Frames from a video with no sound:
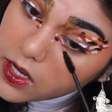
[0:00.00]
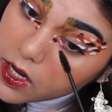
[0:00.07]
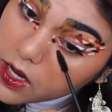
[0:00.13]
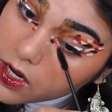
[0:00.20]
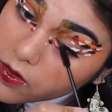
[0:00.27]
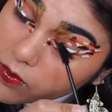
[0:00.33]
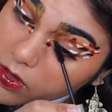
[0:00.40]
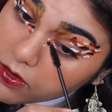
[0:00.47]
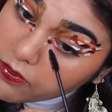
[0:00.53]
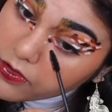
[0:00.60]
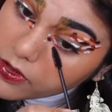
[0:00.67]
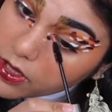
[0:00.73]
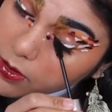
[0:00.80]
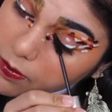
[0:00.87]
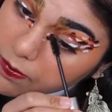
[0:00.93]
I don't really
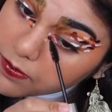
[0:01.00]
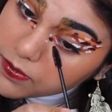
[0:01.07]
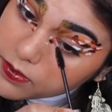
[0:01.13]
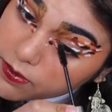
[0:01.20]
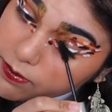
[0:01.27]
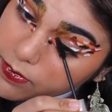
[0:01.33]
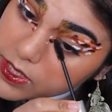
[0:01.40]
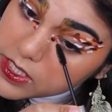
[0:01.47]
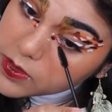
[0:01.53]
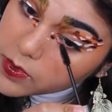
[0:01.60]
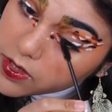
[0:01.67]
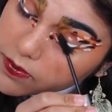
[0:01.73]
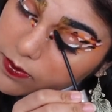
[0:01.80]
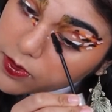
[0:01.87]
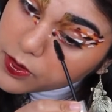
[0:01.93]
feel like messing
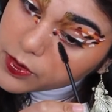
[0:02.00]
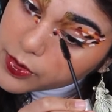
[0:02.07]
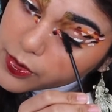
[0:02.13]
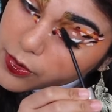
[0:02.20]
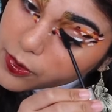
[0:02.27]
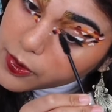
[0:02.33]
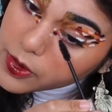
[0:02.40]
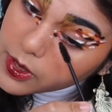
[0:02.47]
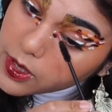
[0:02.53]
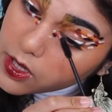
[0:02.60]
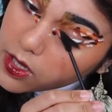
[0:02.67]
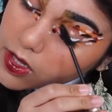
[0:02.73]
with glue.